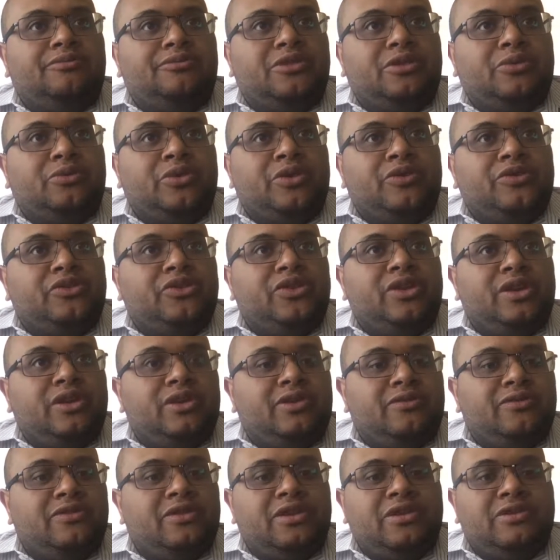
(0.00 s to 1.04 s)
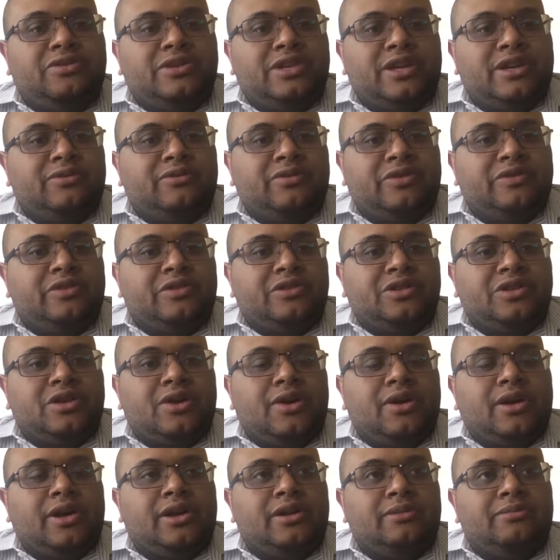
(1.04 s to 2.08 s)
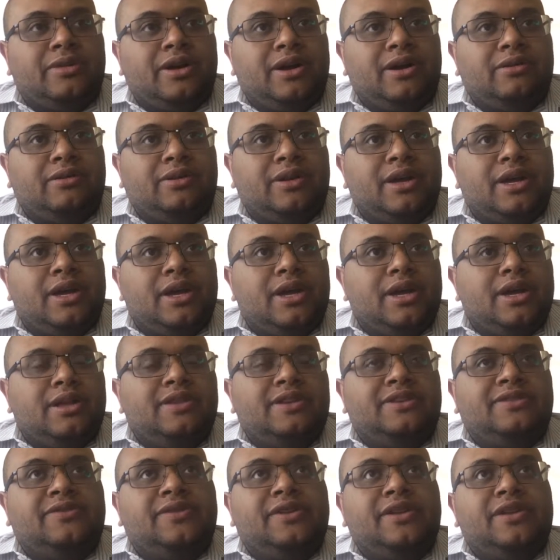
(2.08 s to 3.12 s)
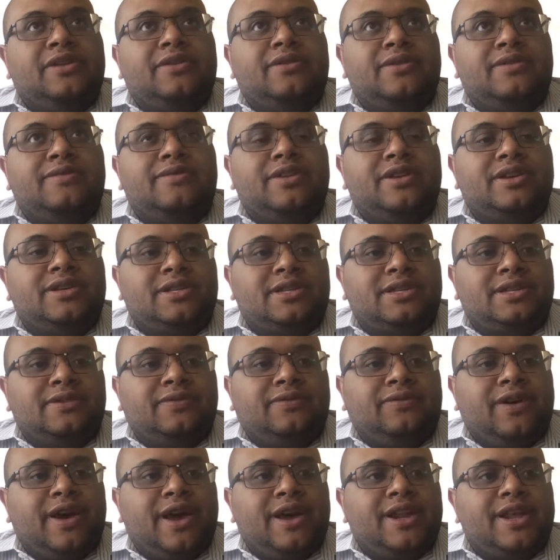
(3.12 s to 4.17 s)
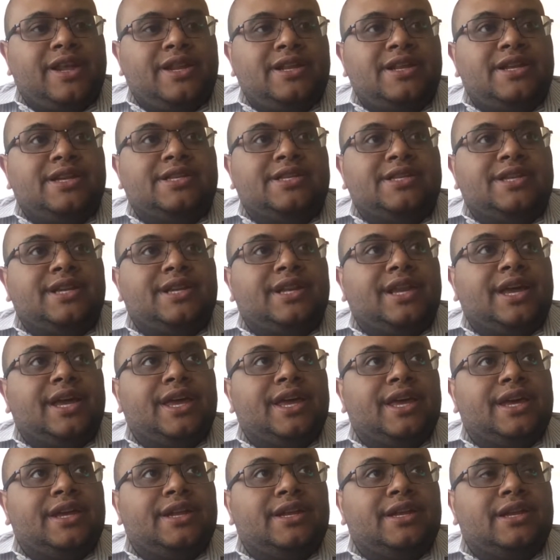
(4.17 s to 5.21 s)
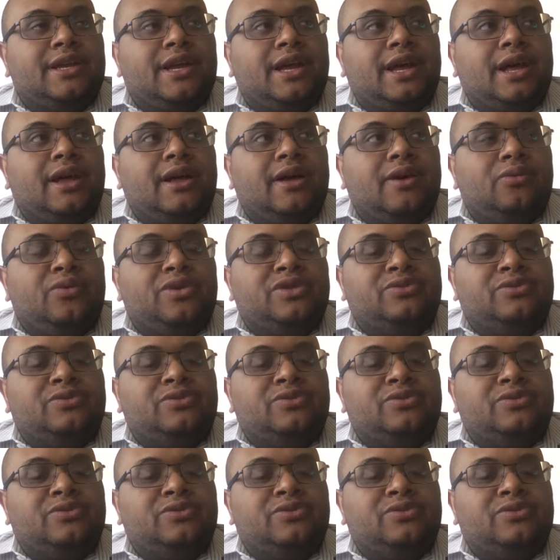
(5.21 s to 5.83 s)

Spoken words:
We've seen the videos that we were just talking about. This video of this fight at Disneyland, which